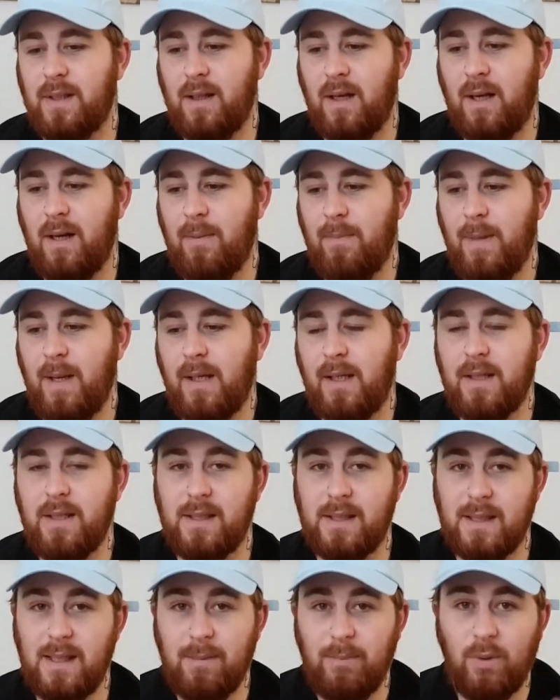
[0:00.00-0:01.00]
uh, making
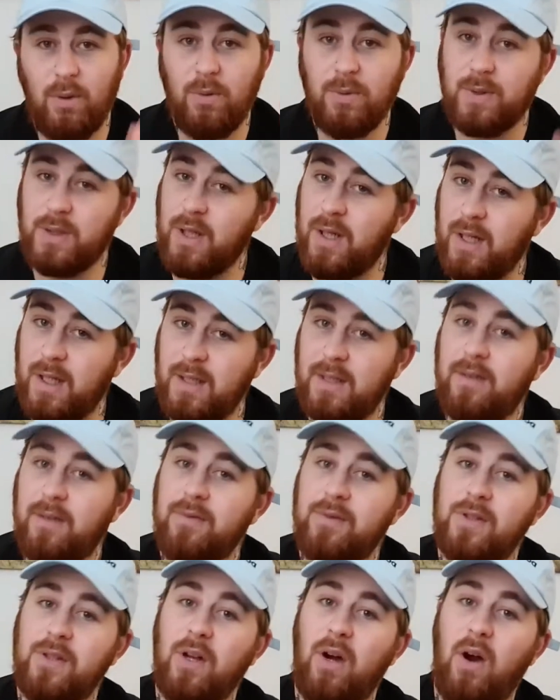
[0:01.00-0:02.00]
slim
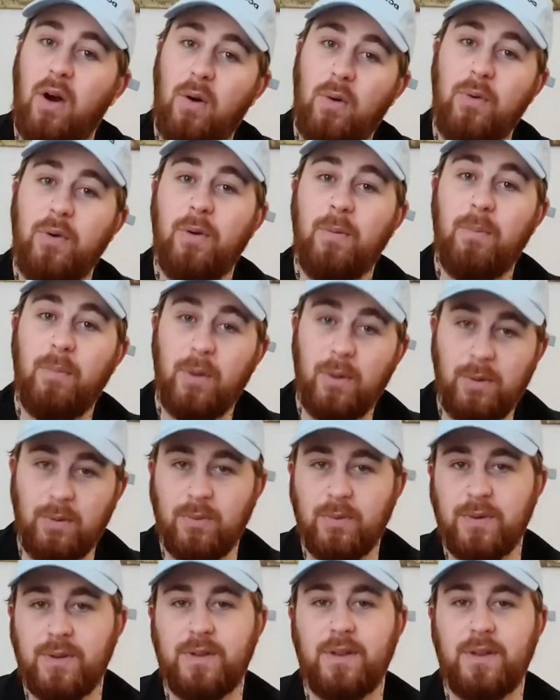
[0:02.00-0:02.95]
alternatives to older models